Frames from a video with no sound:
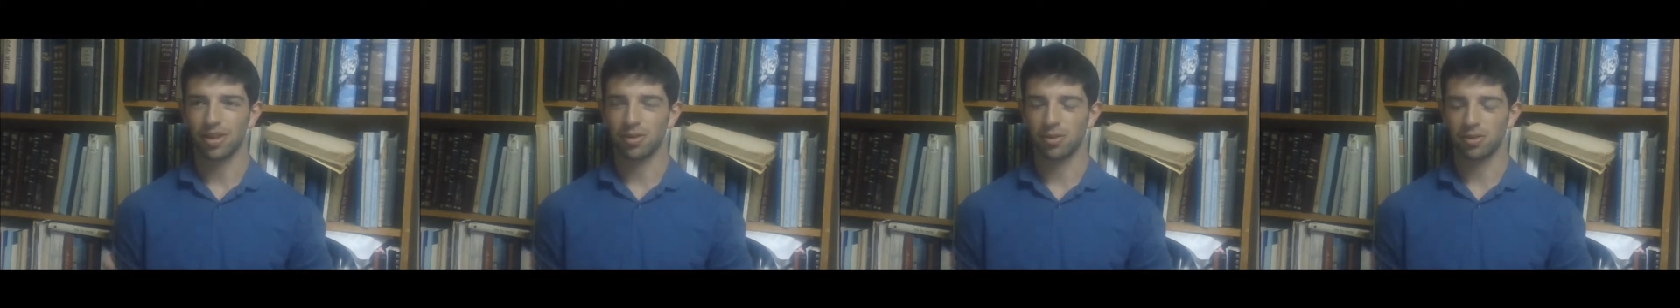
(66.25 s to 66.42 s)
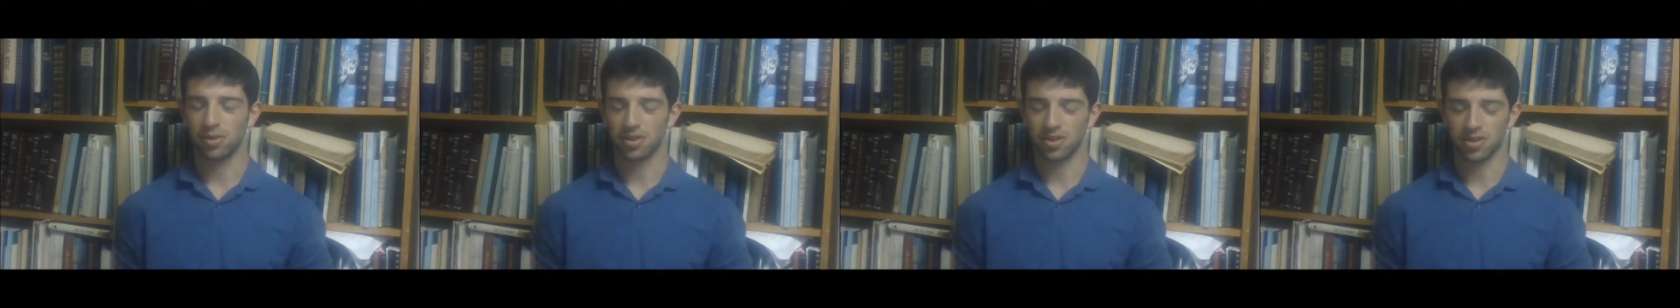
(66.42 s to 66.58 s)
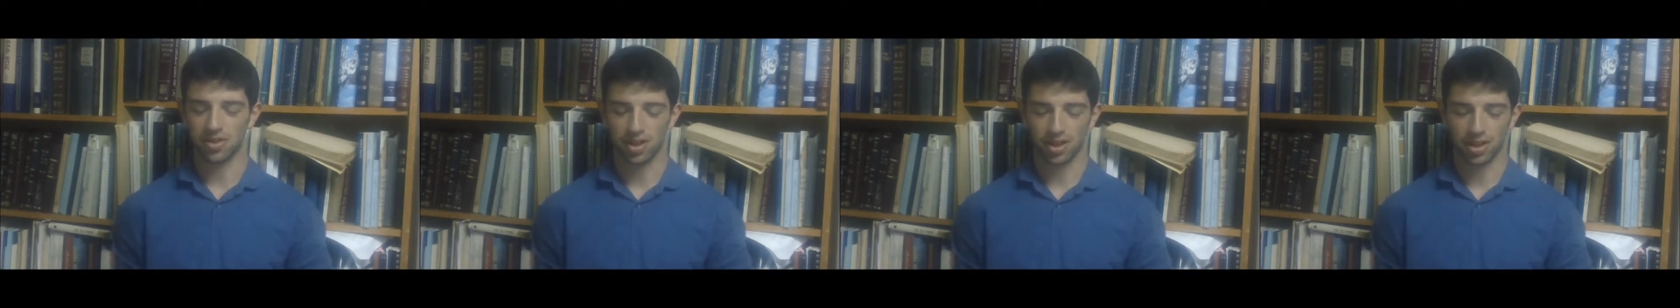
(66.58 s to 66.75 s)
order
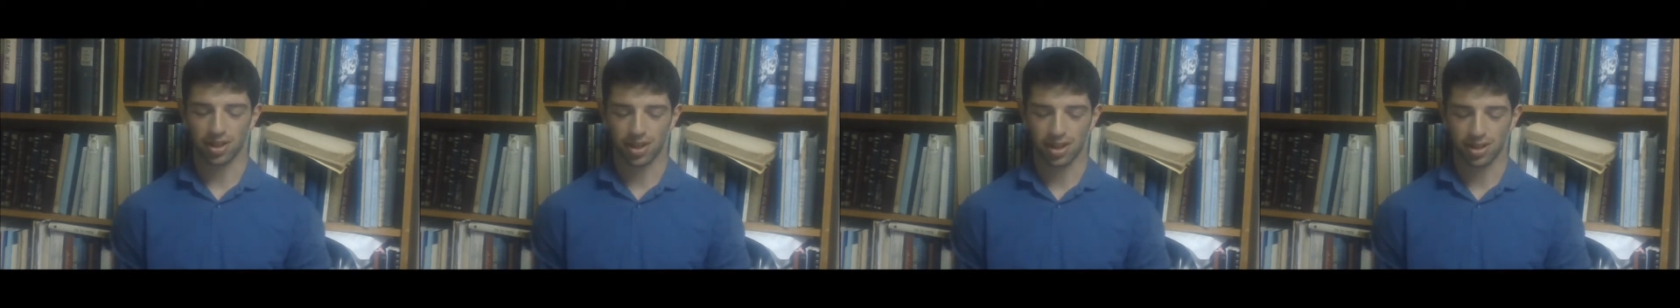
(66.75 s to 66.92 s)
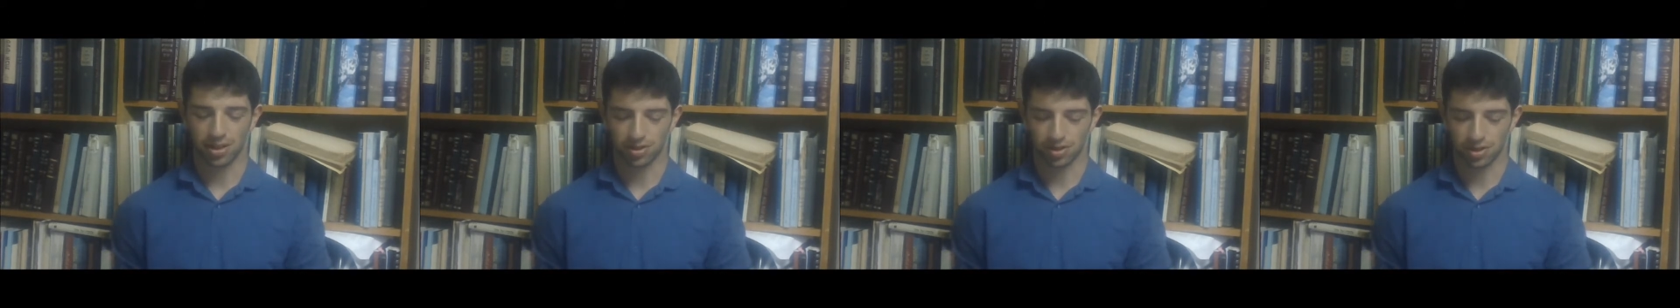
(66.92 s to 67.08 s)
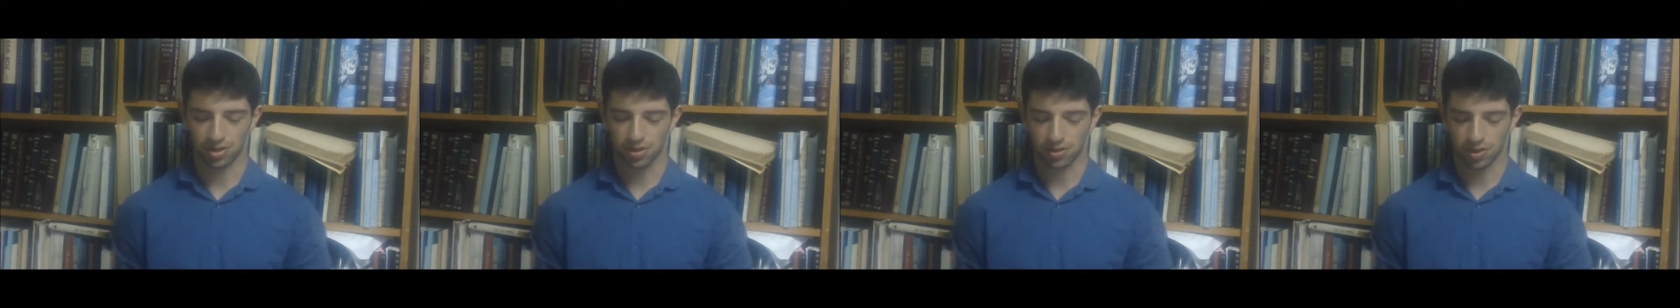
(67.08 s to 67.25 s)
to heal
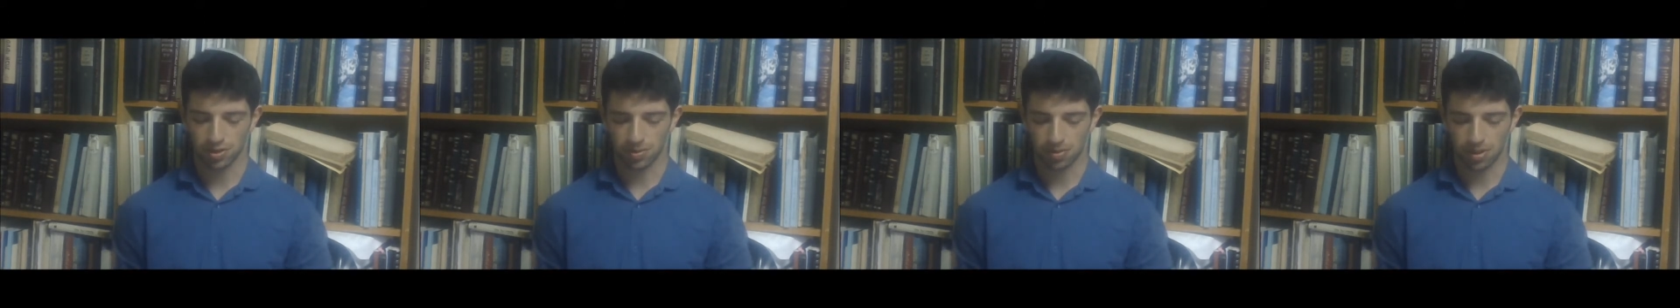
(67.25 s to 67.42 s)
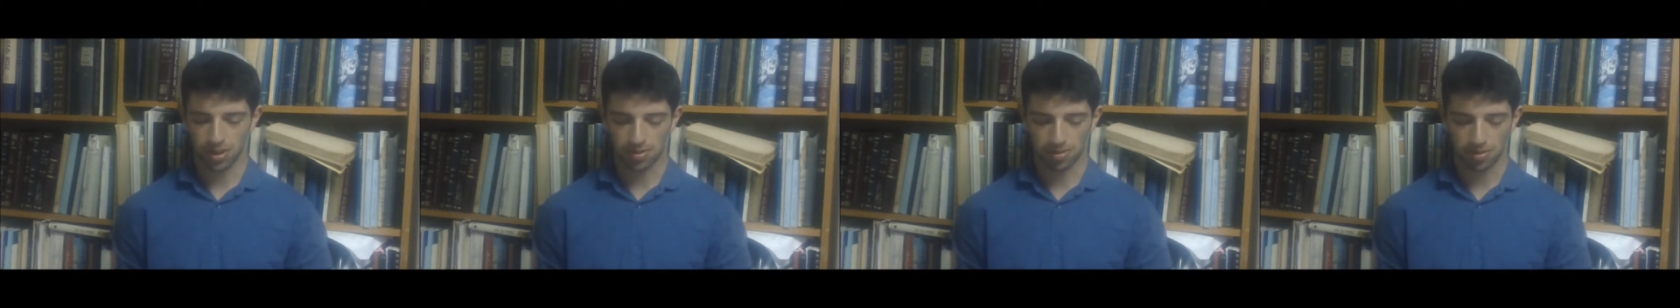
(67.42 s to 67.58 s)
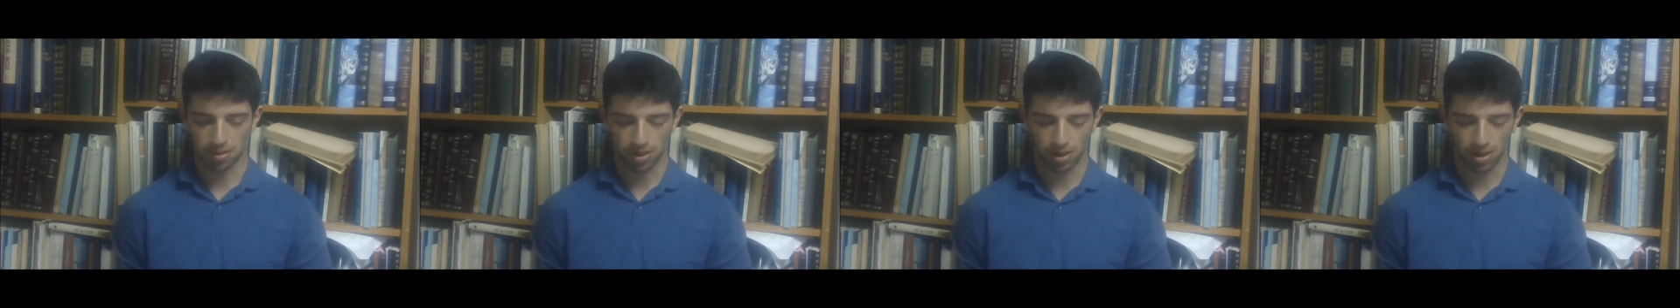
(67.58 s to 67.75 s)
the Jewish
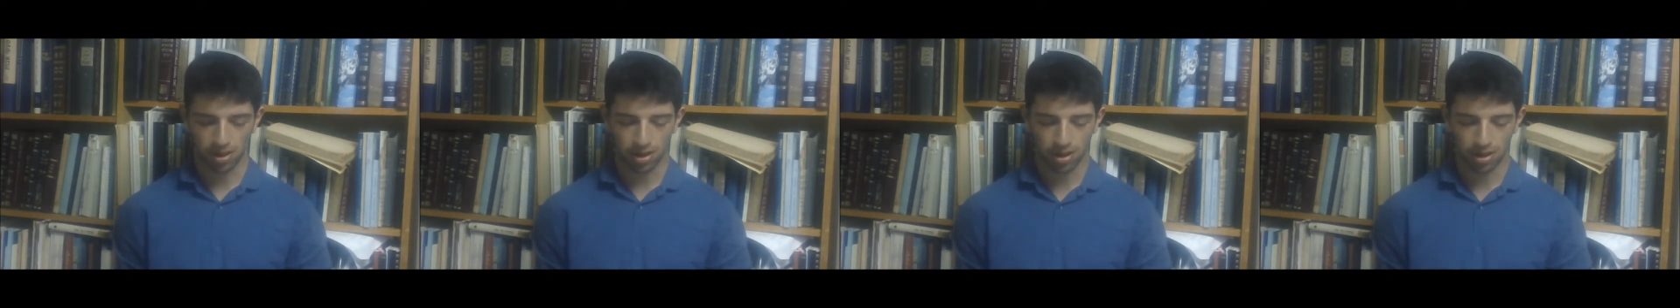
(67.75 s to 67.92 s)
people?